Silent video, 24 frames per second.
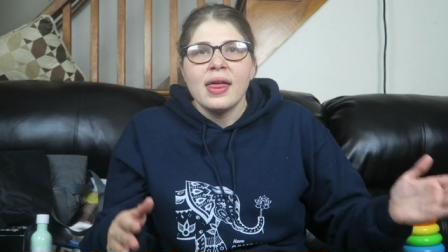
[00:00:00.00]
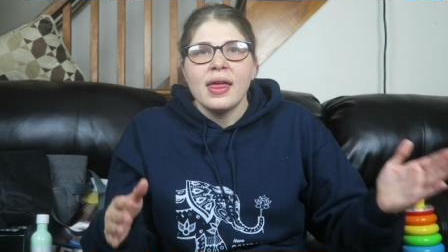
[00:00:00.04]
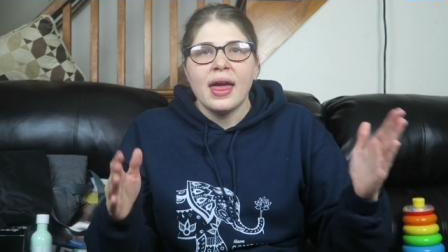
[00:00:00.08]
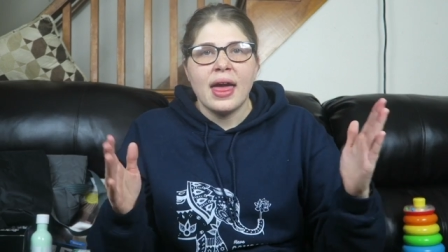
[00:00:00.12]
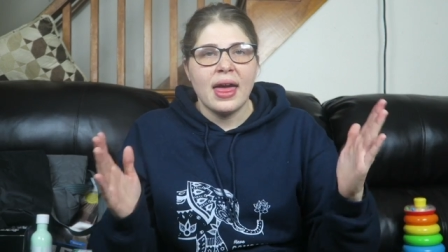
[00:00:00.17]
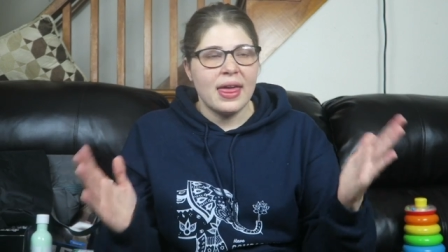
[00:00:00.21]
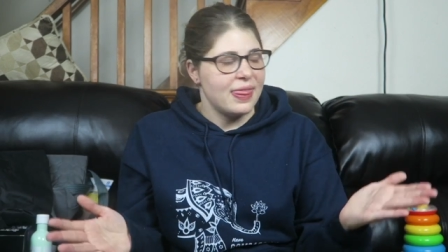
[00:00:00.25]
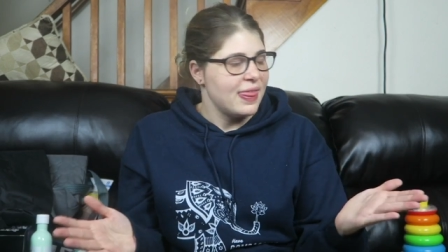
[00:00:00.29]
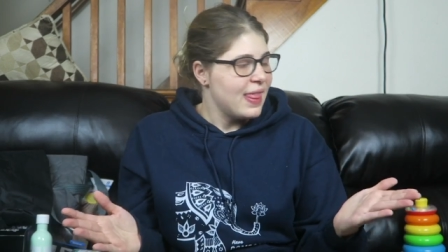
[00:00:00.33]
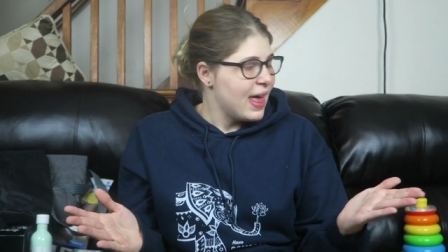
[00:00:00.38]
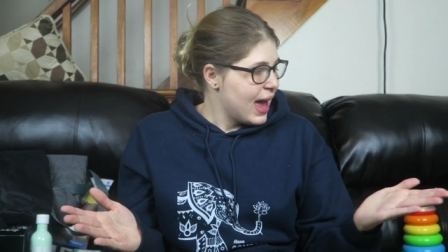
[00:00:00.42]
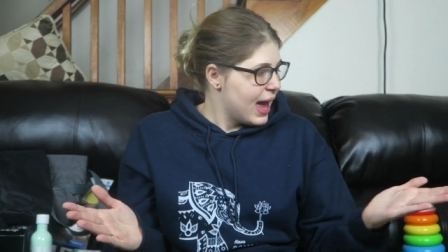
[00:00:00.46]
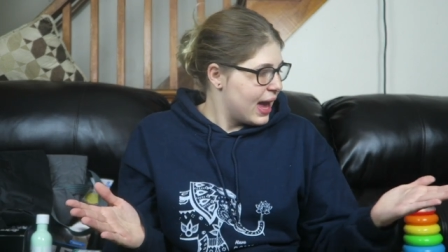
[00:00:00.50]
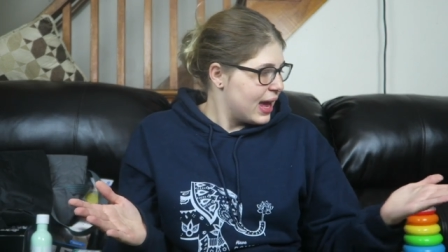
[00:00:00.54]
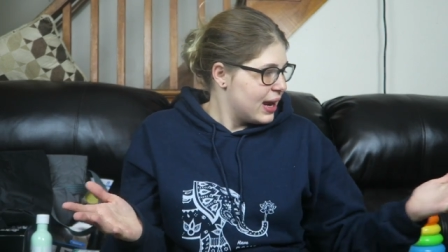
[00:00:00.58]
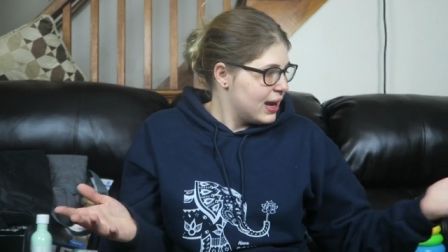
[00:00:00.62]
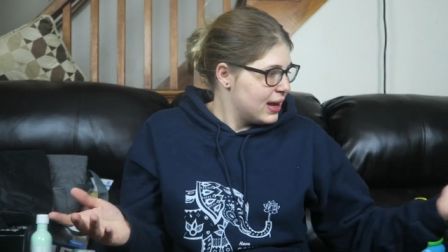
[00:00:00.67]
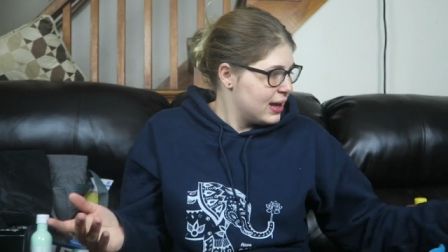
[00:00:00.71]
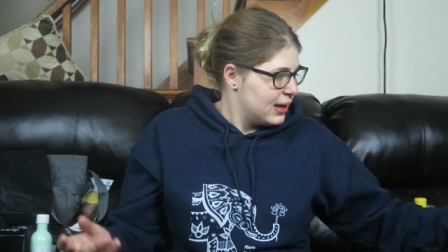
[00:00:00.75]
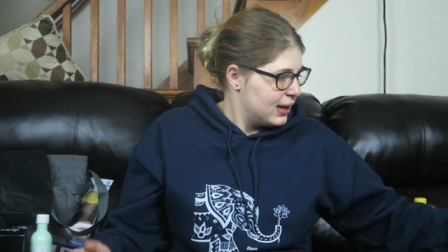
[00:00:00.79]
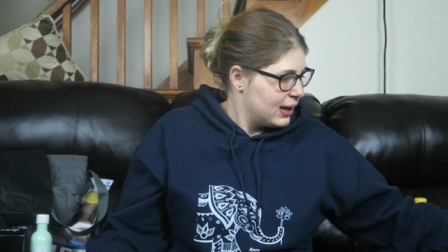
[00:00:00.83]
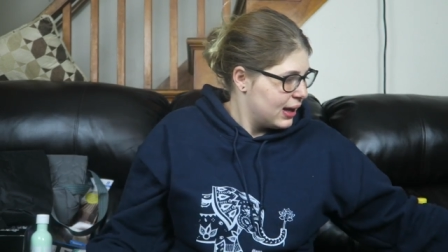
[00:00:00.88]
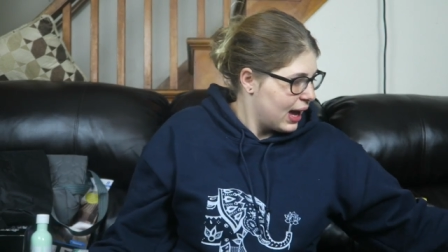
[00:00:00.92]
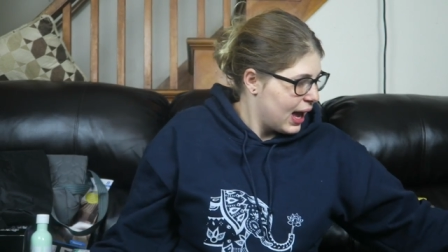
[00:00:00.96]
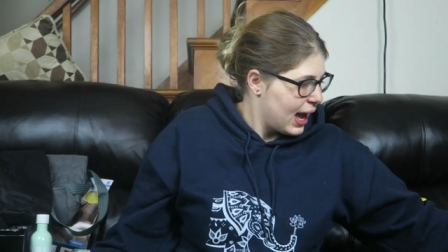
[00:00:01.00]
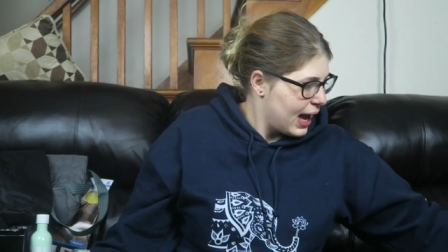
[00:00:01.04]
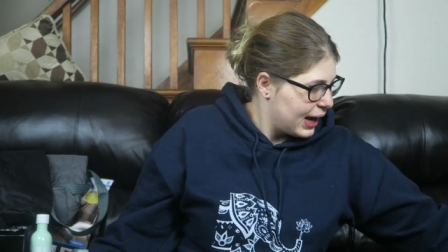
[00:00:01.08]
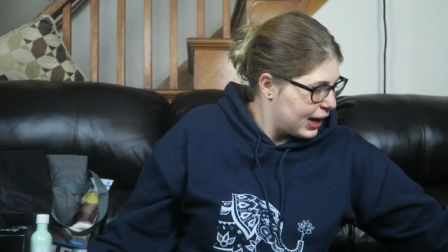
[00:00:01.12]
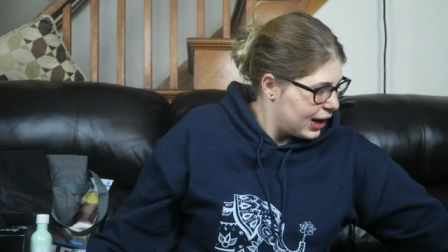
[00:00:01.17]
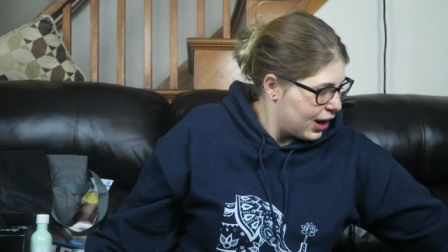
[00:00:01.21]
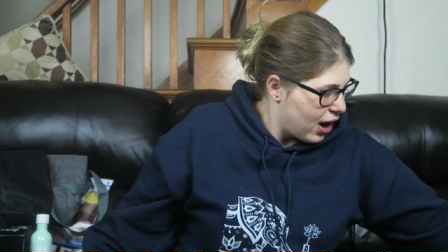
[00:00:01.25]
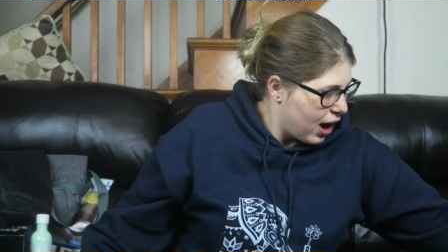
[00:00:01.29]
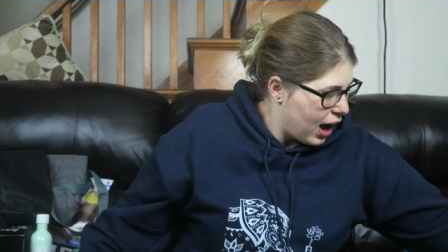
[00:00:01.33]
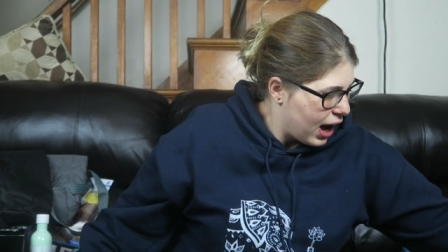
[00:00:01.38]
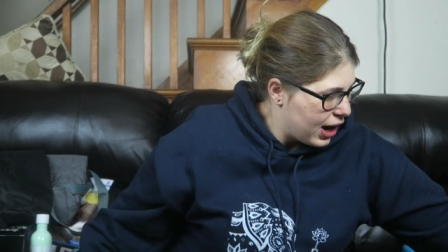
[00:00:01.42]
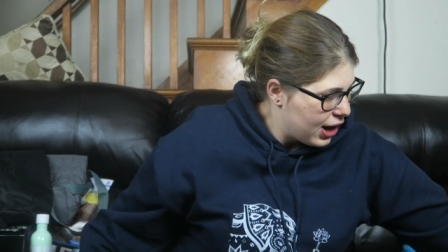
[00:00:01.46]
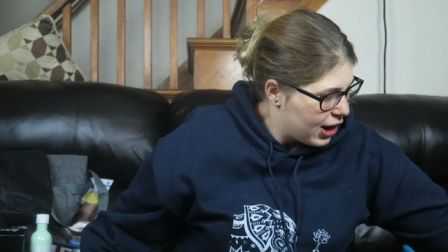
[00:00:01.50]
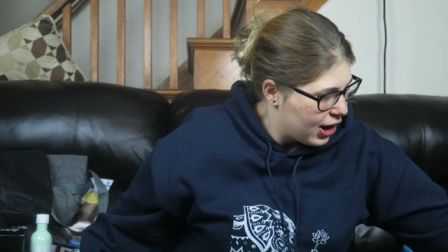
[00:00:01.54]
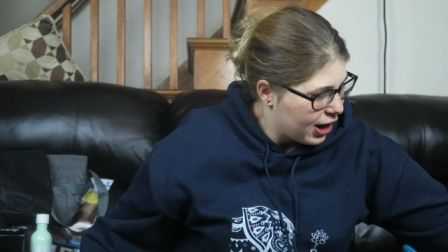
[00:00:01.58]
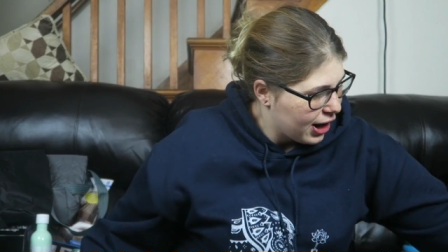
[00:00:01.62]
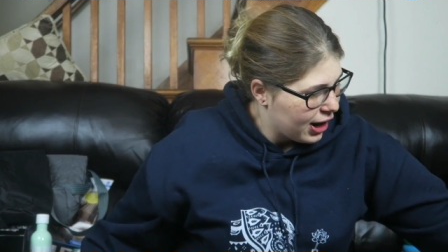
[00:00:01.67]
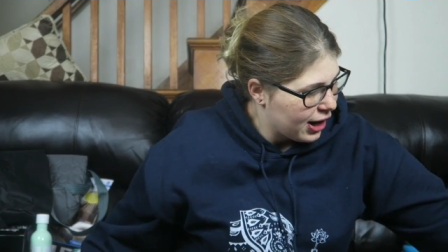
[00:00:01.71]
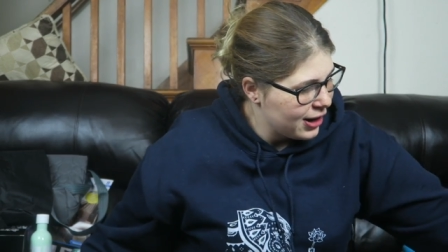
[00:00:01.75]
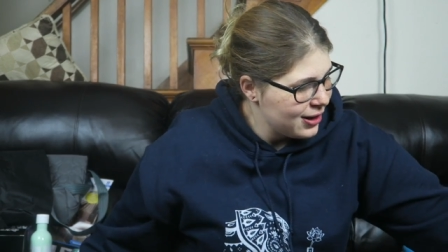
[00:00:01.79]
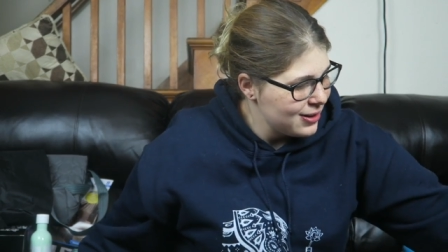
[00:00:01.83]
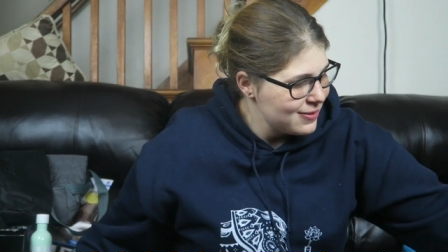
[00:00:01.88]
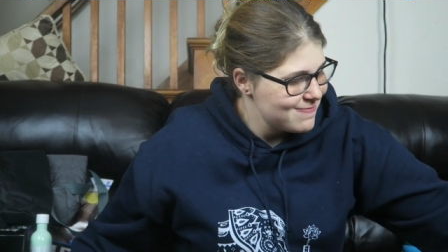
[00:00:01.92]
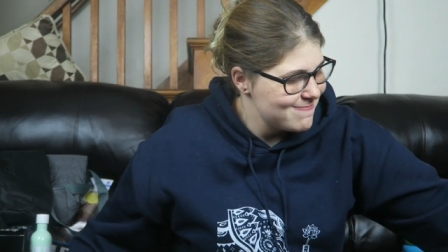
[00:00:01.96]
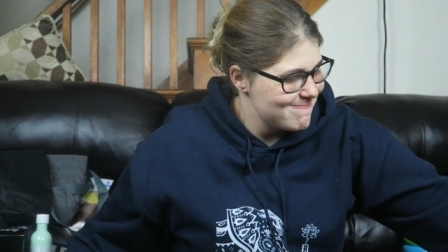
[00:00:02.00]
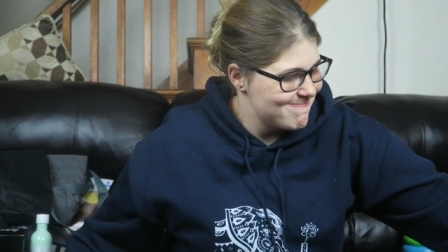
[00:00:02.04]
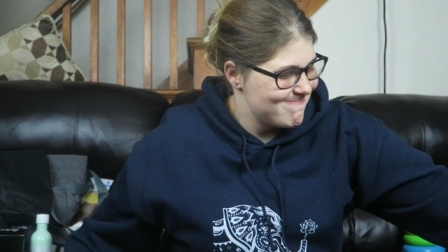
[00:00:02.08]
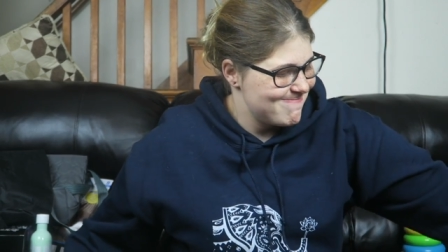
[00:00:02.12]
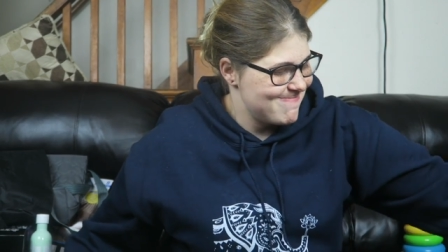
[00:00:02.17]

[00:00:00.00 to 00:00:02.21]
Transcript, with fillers: And then I got her